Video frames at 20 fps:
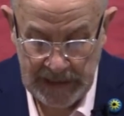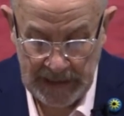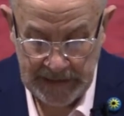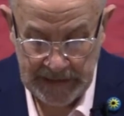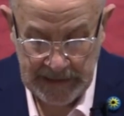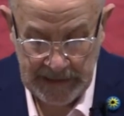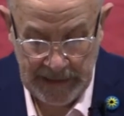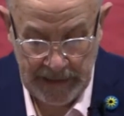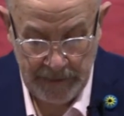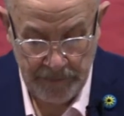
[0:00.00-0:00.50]

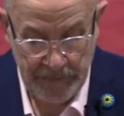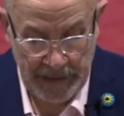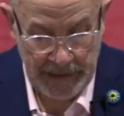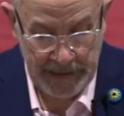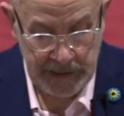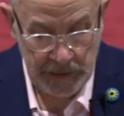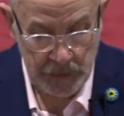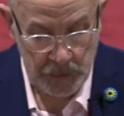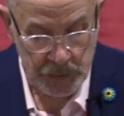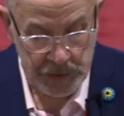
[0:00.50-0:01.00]
that claim by
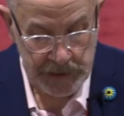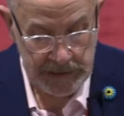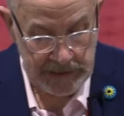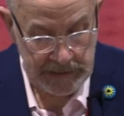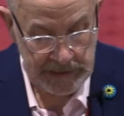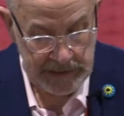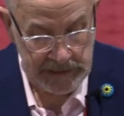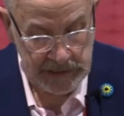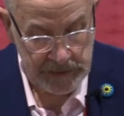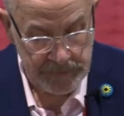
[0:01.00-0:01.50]

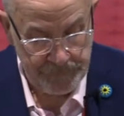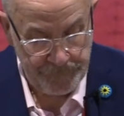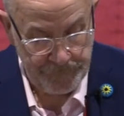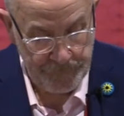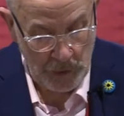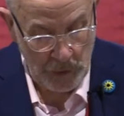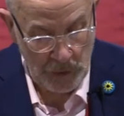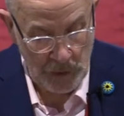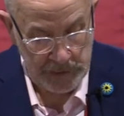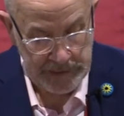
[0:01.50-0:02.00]
using these
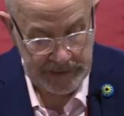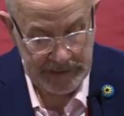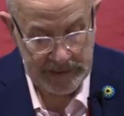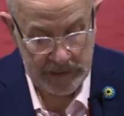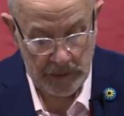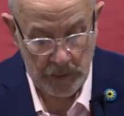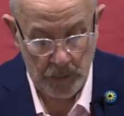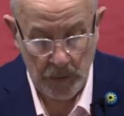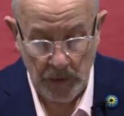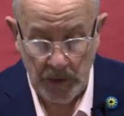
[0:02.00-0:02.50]
four
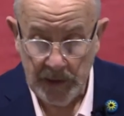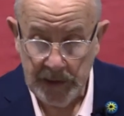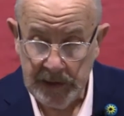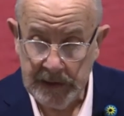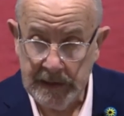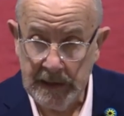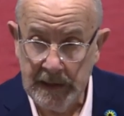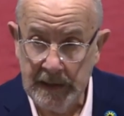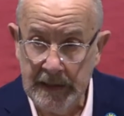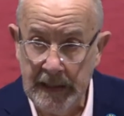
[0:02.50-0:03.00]
little
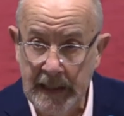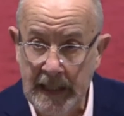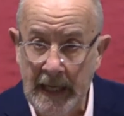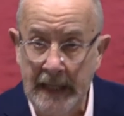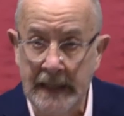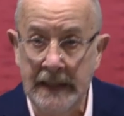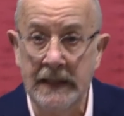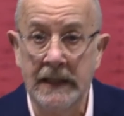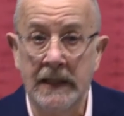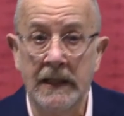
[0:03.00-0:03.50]
words at the
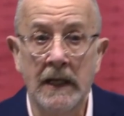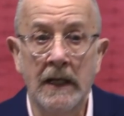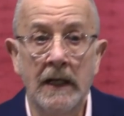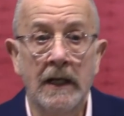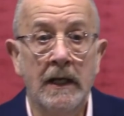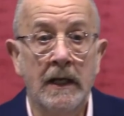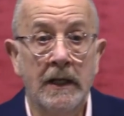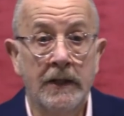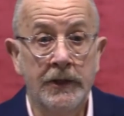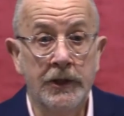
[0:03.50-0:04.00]
end.
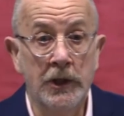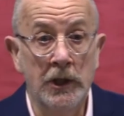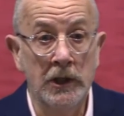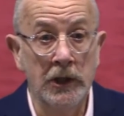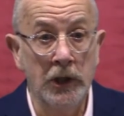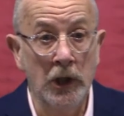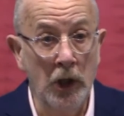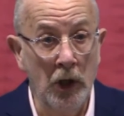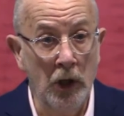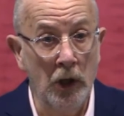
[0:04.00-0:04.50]
The
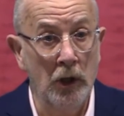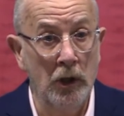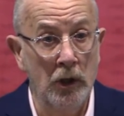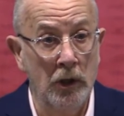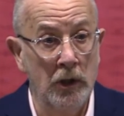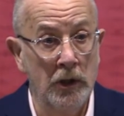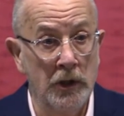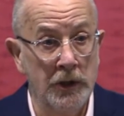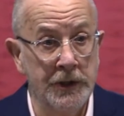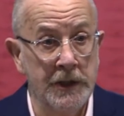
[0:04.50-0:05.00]
Lord
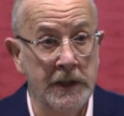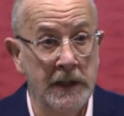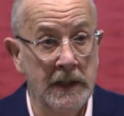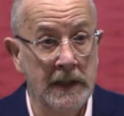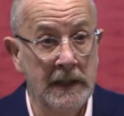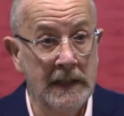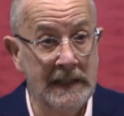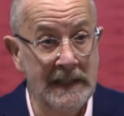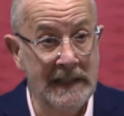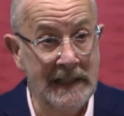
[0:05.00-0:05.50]

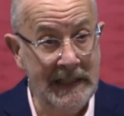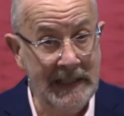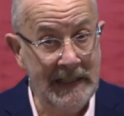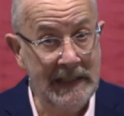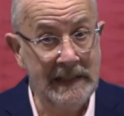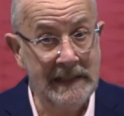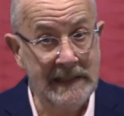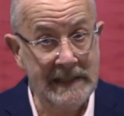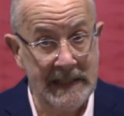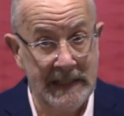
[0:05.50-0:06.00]

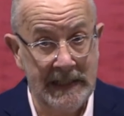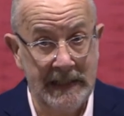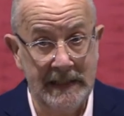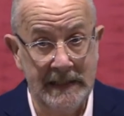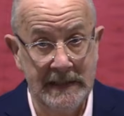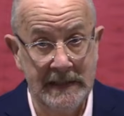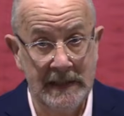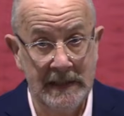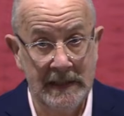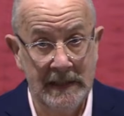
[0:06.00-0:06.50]
needs
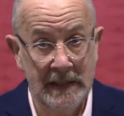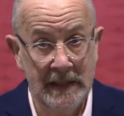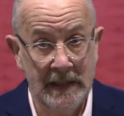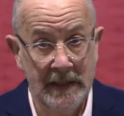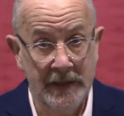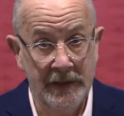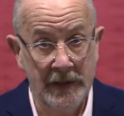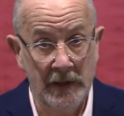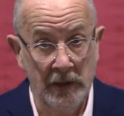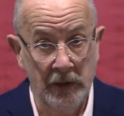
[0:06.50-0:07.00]
it.
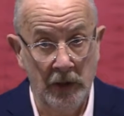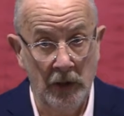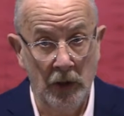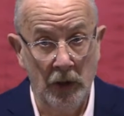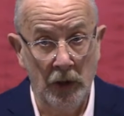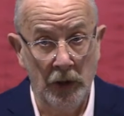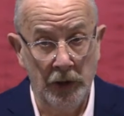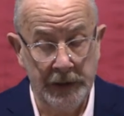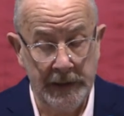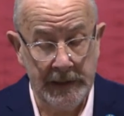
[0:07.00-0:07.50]
The
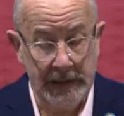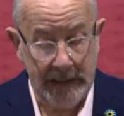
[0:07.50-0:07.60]
Lord